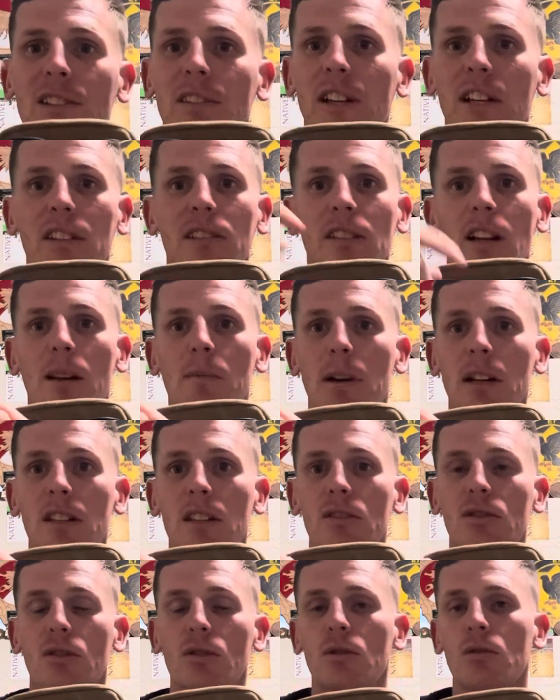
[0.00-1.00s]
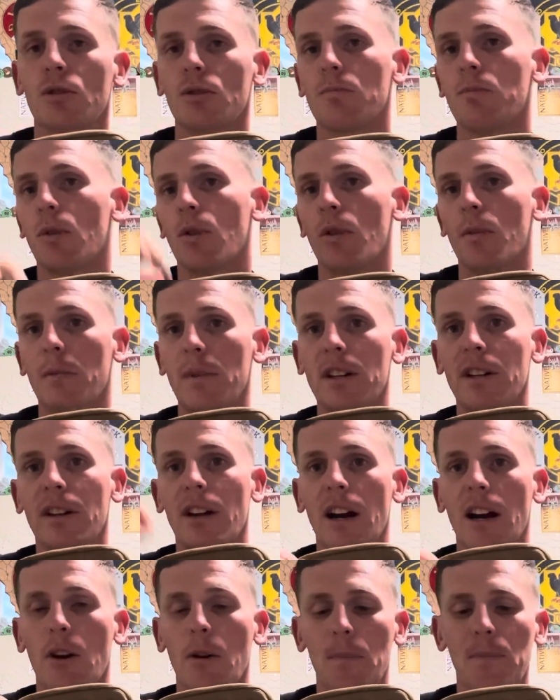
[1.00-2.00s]
Anytime I need to, just pull them in and
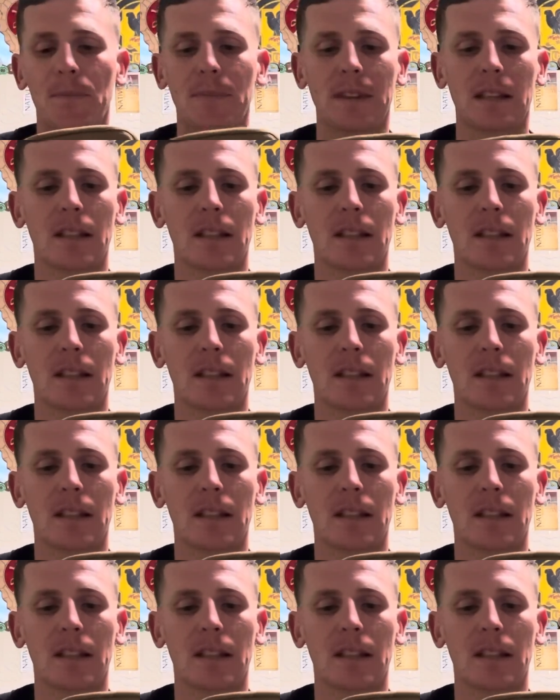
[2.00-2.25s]
out.